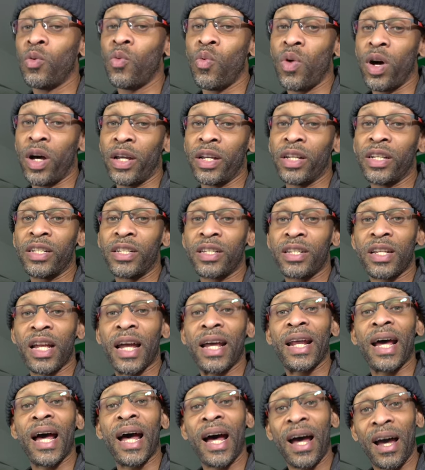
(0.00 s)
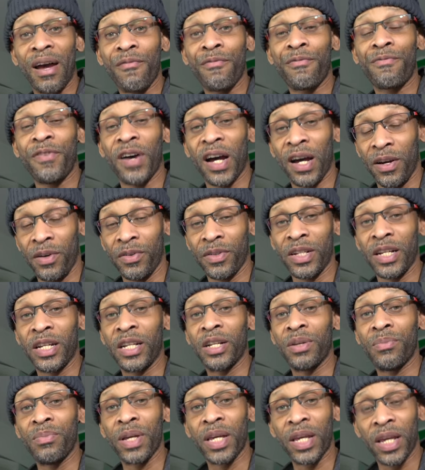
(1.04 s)
the ones that I found
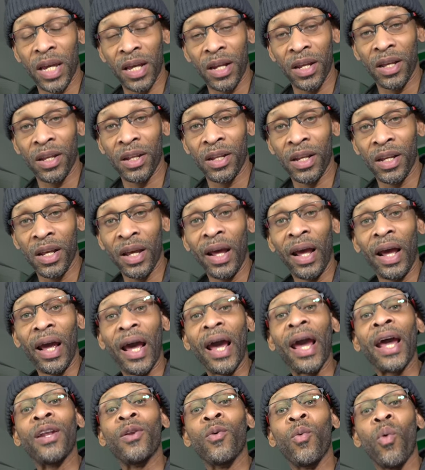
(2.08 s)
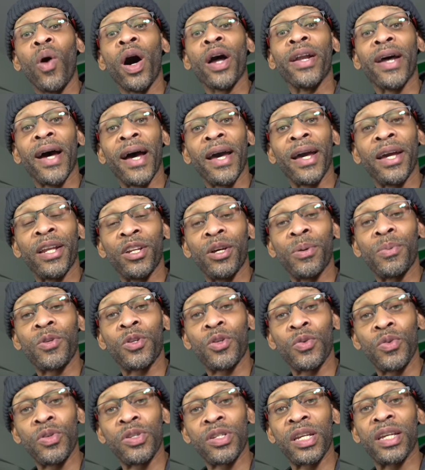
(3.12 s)
in the beginning and the one I end up
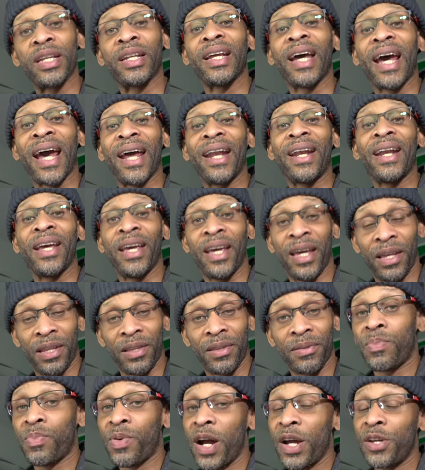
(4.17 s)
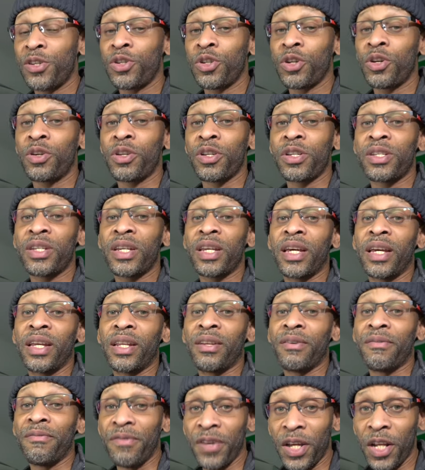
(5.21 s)
choosing at the end. The price you're going to see
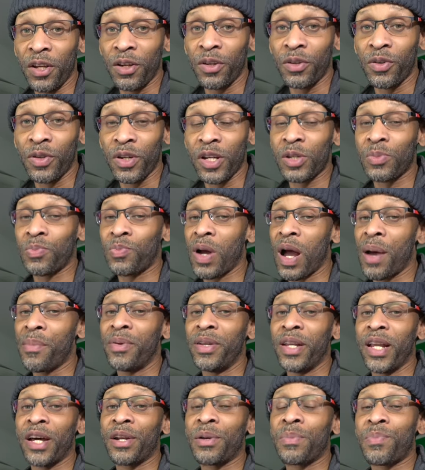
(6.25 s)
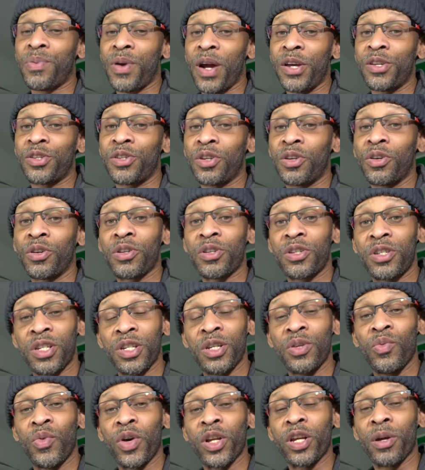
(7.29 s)
in the video is probably not the price you're going to
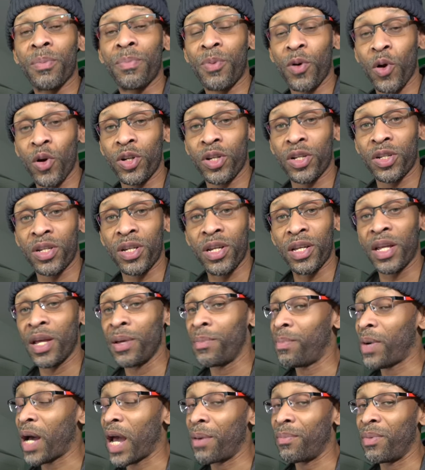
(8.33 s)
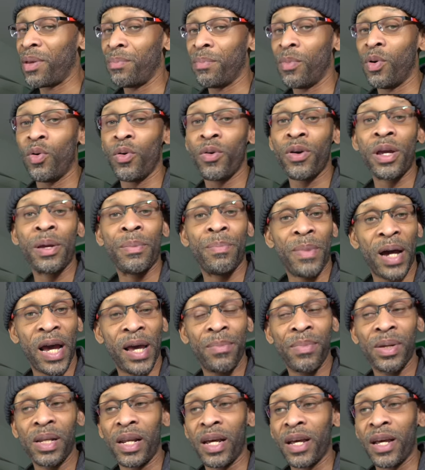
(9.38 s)
see when you purchase it. It might be more, it might be